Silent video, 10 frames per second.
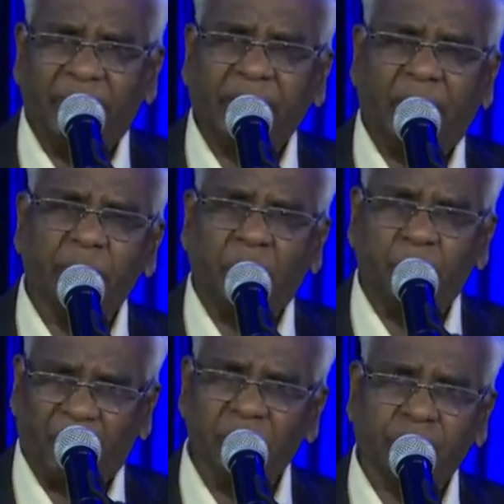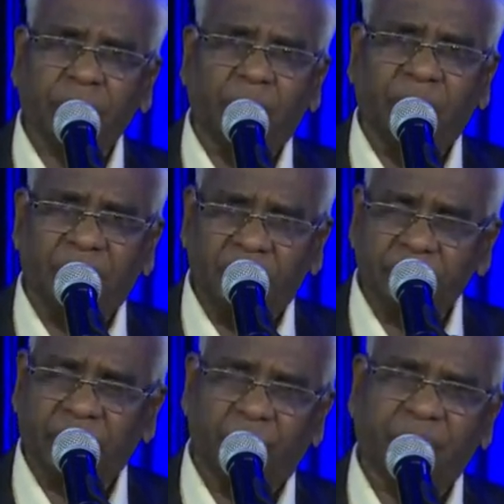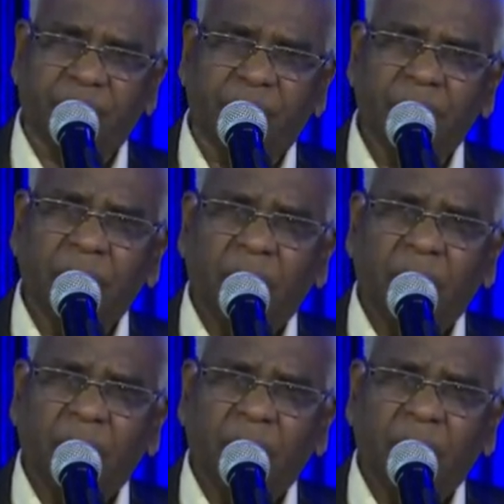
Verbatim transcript: became the prince of the Egypt,